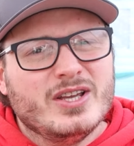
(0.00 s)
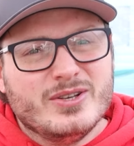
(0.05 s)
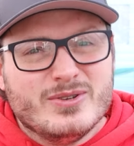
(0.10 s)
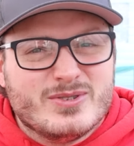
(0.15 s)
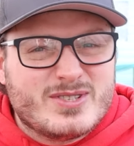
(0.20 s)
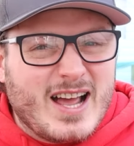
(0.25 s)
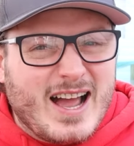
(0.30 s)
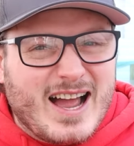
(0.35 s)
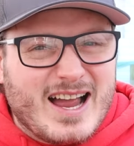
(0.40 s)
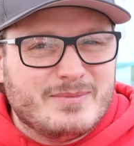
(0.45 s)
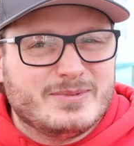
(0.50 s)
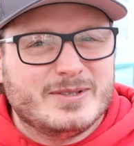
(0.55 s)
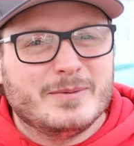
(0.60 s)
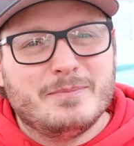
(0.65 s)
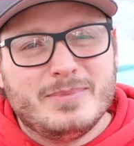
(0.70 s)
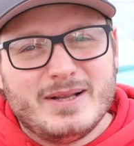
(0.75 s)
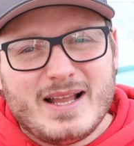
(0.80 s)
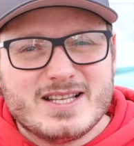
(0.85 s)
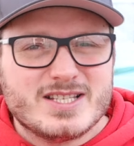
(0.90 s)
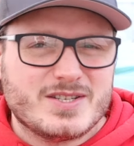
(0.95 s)
used
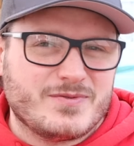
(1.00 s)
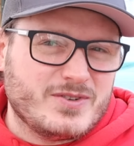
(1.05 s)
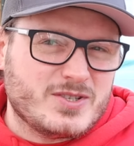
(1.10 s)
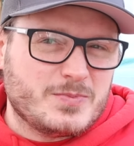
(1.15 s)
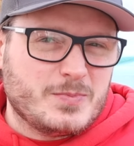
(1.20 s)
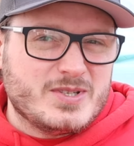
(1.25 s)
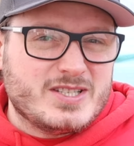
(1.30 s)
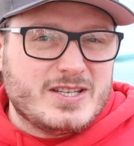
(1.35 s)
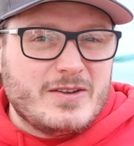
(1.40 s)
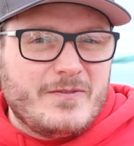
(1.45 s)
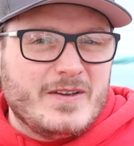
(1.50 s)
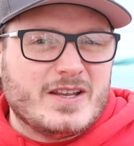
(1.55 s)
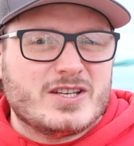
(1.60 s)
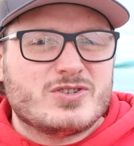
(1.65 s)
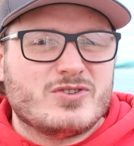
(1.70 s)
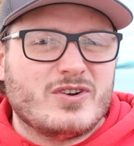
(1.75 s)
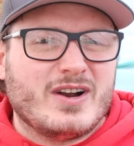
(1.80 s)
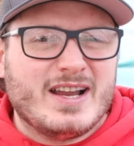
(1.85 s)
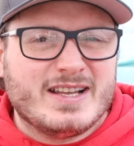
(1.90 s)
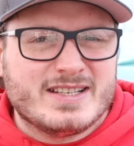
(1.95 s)
hybrid plants for
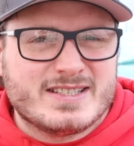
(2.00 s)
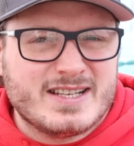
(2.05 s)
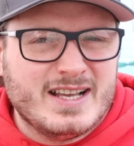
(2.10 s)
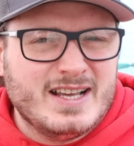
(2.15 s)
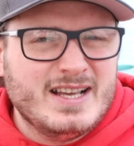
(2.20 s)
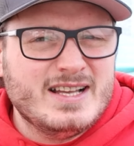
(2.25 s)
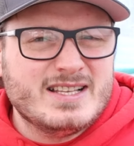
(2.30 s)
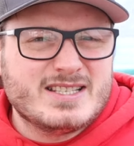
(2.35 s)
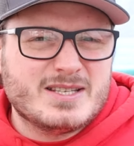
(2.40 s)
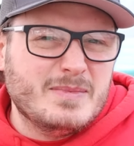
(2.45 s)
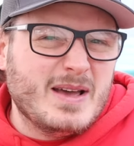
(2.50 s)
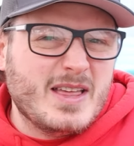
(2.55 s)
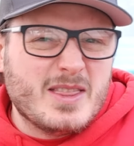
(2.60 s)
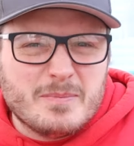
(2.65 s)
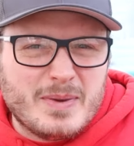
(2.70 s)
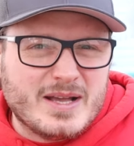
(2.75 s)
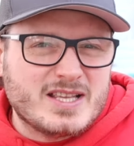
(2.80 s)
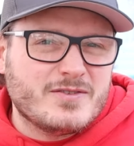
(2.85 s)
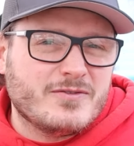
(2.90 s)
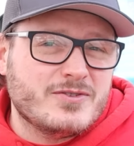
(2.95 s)
specific traits to make
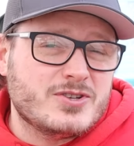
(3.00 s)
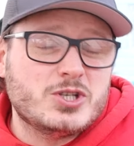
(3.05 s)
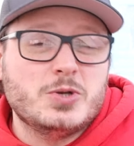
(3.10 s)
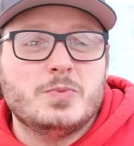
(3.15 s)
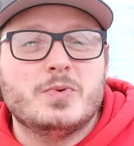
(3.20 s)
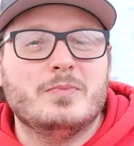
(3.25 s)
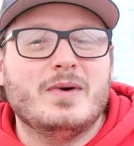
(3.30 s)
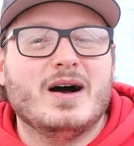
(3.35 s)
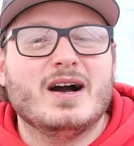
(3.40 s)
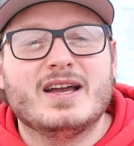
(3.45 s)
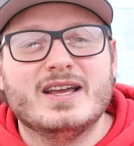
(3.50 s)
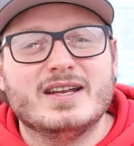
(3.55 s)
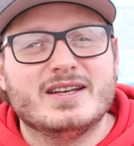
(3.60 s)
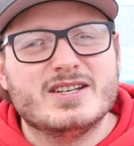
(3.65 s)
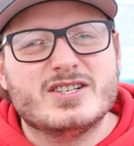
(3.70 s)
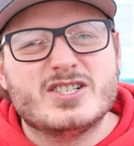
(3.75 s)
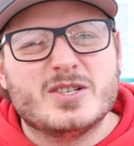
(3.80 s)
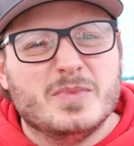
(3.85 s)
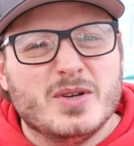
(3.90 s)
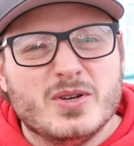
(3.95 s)
them better for supermarket
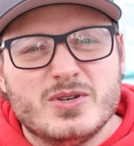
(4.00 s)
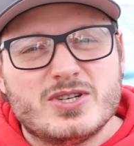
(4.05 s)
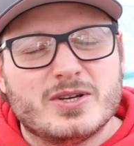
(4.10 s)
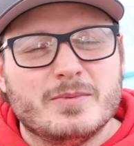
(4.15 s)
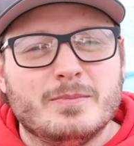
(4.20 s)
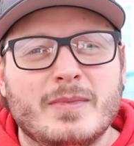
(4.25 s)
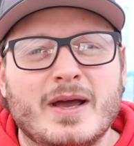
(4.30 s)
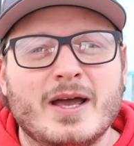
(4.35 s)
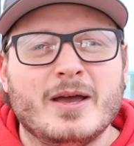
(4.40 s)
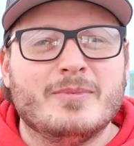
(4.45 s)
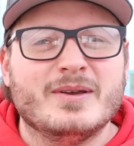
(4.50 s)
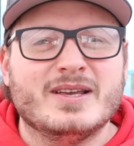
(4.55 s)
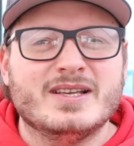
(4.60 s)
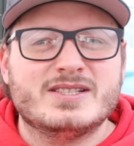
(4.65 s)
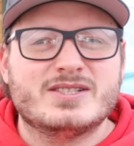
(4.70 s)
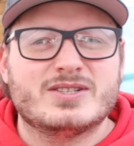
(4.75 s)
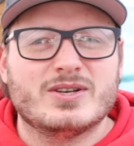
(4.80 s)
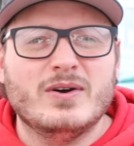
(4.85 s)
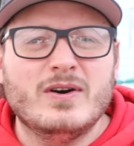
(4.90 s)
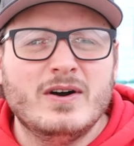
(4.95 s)
distribution
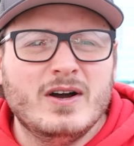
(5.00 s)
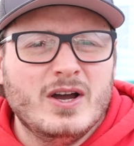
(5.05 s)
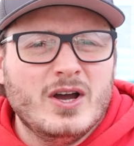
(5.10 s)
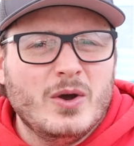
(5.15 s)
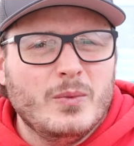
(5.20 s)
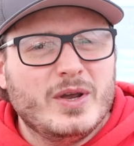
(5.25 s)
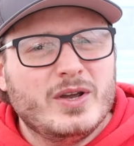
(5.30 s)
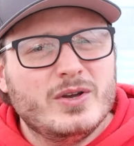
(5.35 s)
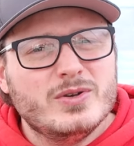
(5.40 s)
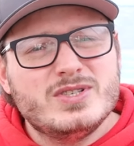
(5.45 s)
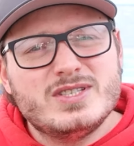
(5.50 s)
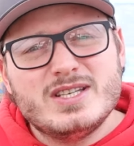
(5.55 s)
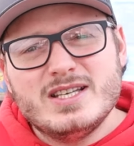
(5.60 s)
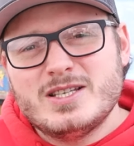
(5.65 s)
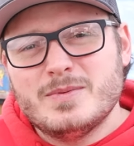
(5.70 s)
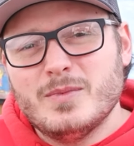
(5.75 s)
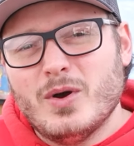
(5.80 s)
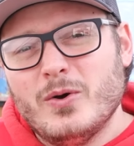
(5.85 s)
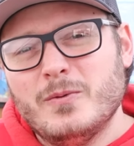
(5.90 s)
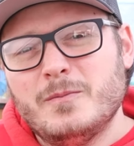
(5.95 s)
maybe. So we could
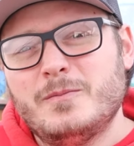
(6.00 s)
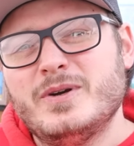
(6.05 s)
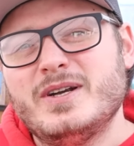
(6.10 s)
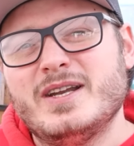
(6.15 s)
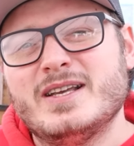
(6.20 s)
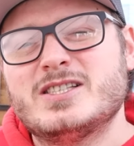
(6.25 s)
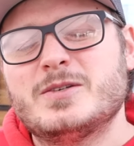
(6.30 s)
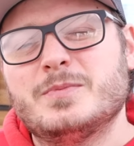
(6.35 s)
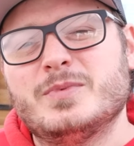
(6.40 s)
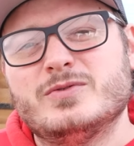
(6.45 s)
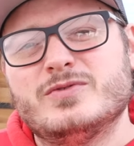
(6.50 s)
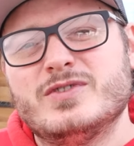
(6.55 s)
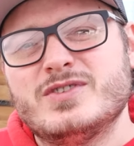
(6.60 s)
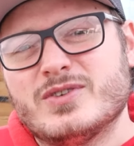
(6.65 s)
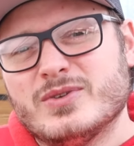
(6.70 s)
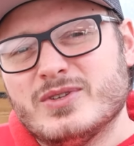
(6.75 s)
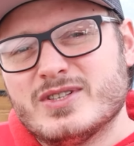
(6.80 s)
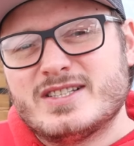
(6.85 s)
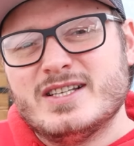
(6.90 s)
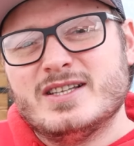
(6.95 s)
see some unpredictable
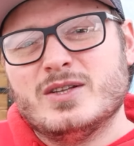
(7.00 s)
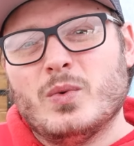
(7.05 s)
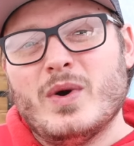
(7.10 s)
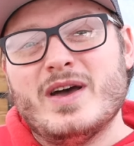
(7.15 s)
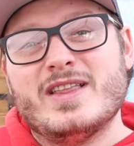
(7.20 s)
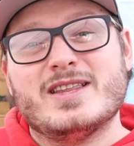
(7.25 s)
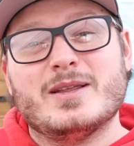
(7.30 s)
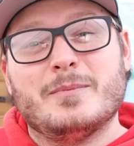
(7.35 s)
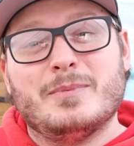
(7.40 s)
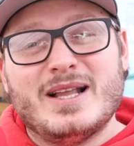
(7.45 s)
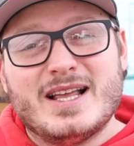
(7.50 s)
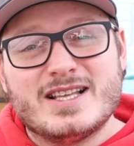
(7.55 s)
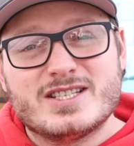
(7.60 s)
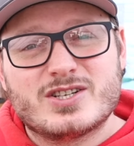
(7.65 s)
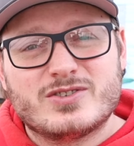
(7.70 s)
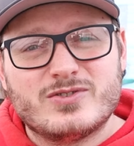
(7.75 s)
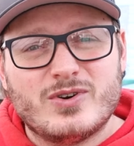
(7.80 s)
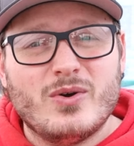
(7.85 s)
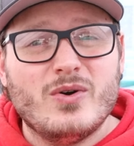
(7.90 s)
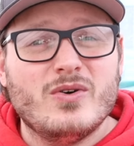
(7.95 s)
results in the way that the
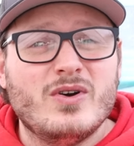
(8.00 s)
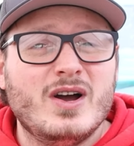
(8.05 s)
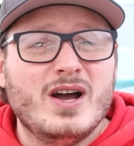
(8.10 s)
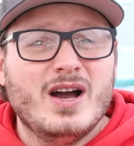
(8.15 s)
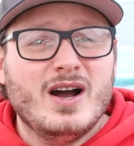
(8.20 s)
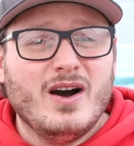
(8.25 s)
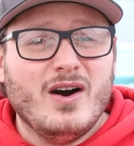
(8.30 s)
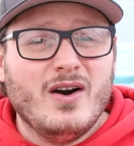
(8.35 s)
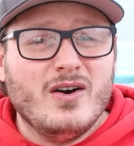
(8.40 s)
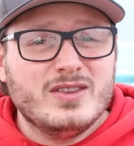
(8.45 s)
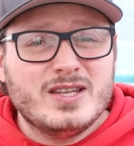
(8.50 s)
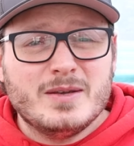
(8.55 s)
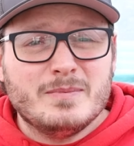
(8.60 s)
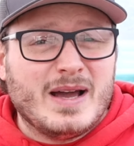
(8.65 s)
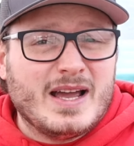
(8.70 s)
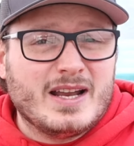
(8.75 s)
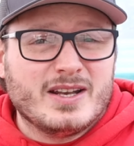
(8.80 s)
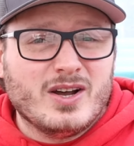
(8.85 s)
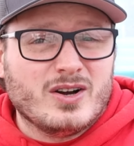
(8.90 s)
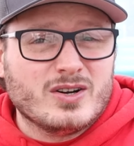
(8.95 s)
plants grow, or they
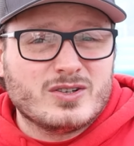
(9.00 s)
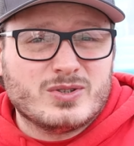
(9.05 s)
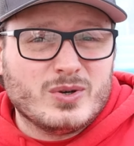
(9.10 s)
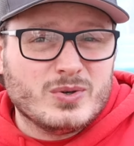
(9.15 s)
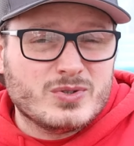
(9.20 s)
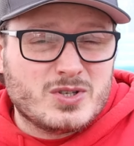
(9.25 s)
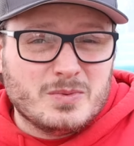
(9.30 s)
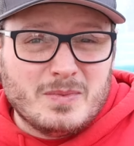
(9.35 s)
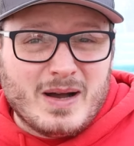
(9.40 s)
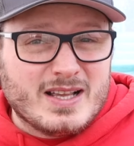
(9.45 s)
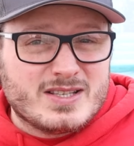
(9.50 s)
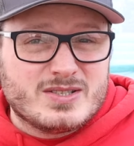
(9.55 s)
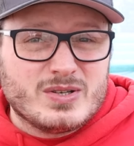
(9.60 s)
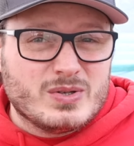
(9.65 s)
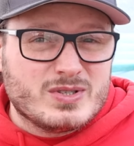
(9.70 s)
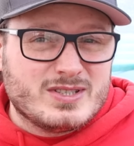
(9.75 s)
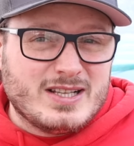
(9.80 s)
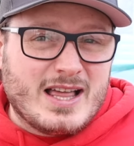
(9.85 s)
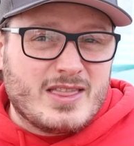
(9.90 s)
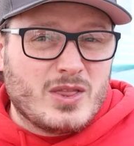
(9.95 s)
might not grow
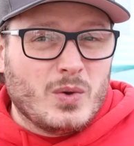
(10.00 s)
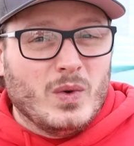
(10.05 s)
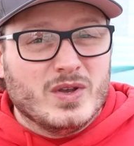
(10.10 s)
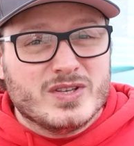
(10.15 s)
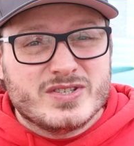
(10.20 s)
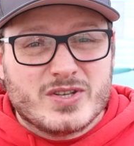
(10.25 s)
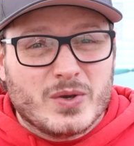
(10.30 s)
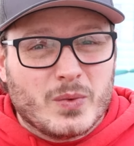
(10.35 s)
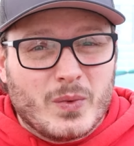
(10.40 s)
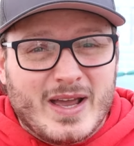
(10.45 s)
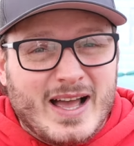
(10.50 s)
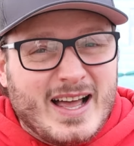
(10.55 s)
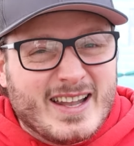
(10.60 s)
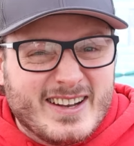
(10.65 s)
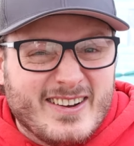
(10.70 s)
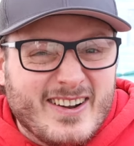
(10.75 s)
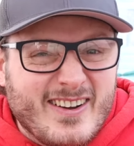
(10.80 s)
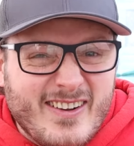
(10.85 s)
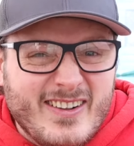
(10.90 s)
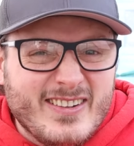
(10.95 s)
tomatoes like the ones that we
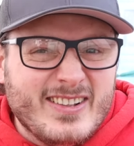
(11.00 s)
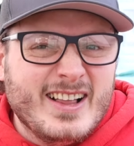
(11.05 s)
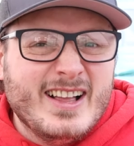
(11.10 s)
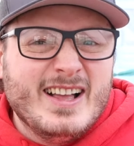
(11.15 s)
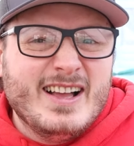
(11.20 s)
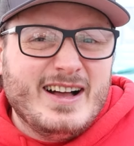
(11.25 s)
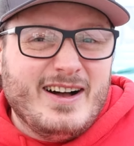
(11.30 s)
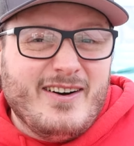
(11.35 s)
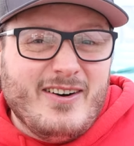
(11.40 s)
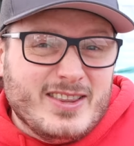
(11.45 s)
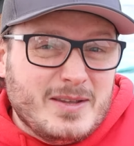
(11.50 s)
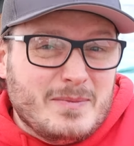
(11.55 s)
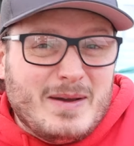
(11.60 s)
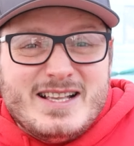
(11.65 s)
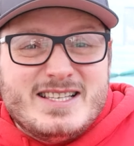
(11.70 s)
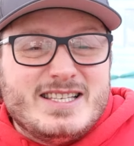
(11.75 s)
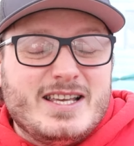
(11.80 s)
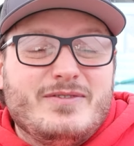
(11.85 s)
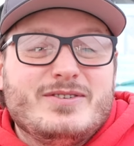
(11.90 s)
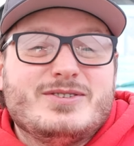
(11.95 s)
had at all, or they
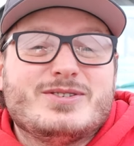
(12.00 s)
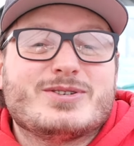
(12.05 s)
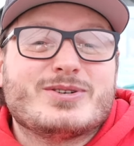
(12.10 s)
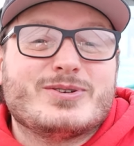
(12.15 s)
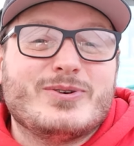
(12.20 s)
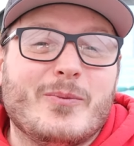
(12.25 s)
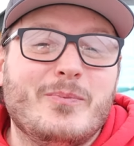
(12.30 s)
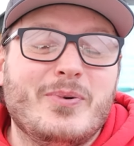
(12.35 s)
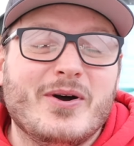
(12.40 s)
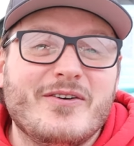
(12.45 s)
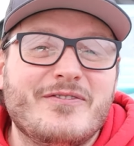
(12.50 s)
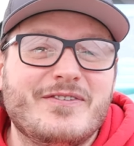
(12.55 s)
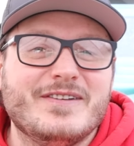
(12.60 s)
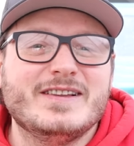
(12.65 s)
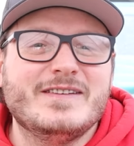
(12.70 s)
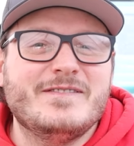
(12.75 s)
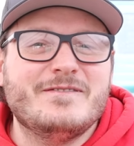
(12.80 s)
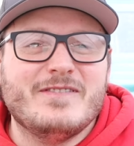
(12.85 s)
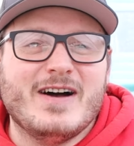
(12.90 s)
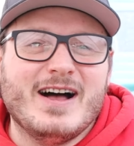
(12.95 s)
might even just grow
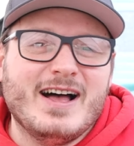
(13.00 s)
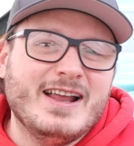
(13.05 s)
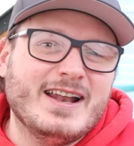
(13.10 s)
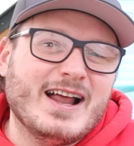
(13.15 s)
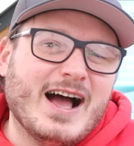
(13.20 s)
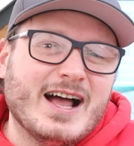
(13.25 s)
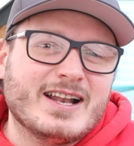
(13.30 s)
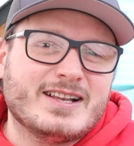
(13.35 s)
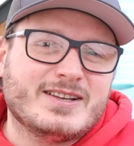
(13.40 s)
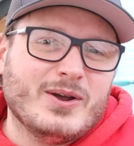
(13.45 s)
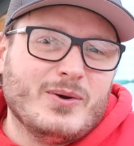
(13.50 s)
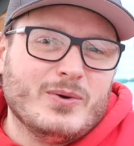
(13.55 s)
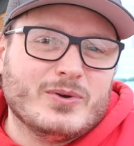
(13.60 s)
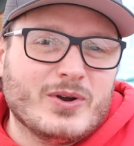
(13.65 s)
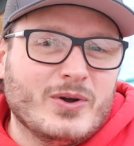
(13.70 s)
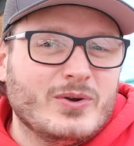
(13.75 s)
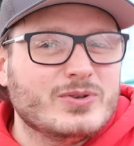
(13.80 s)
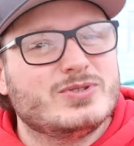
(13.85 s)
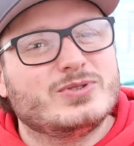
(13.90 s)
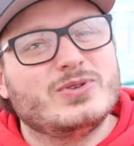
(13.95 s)
perfectly fine. I
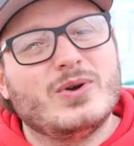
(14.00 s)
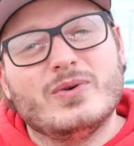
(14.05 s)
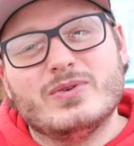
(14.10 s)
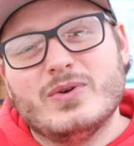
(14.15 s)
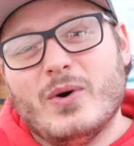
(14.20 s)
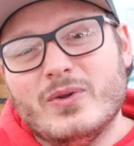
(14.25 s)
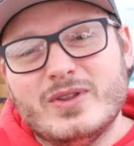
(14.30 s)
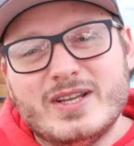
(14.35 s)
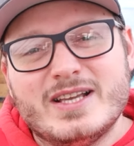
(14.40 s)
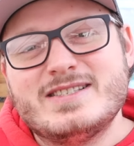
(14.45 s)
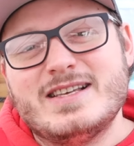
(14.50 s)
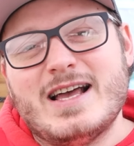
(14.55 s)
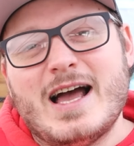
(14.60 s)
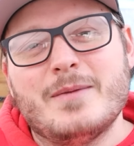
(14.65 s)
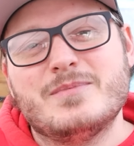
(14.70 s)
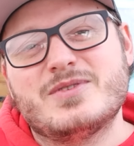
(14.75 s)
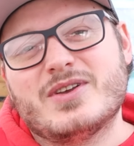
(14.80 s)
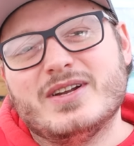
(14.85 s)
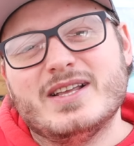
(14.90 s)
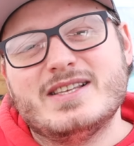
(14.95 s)
don't know, so only
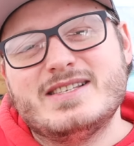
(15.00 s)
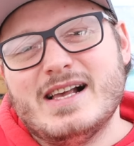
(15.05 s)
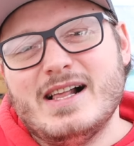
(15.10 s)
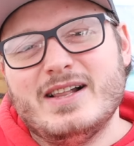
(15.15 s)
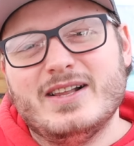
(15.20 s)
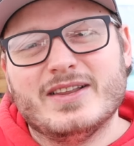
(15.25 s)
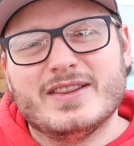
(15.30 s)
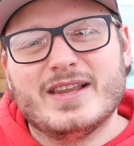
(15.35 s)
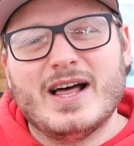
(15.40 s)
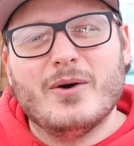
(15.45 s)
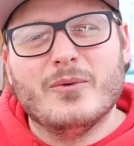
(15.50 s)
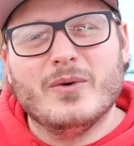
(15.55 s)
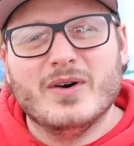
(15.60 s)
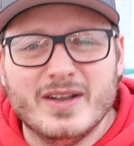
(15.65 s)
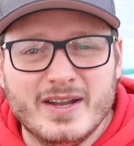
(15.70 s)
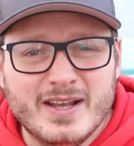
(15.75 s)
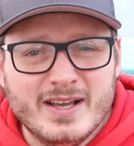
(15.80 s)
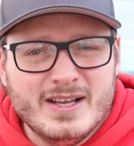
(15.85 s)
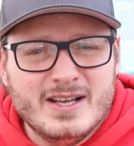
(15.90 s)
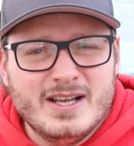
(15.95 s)
time's going to tell on that
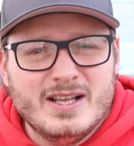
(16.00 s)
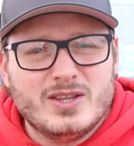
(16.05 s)
one.